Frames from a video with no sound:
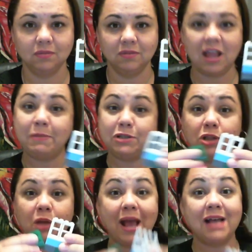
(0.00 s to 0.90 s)
Now, Miss
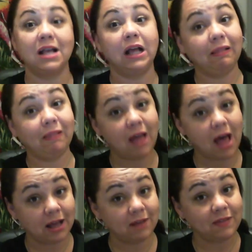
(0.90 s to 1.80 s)
Chloe has a
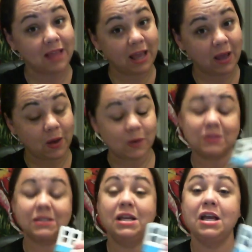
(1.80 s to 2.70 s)
lot of
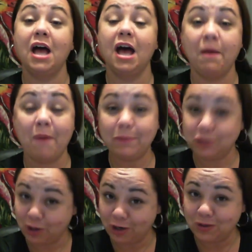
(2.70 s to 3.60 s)
Legos. I'm
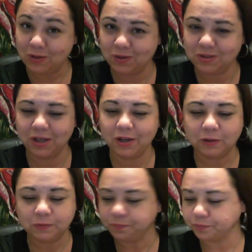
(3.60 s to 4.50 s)
sure you do too.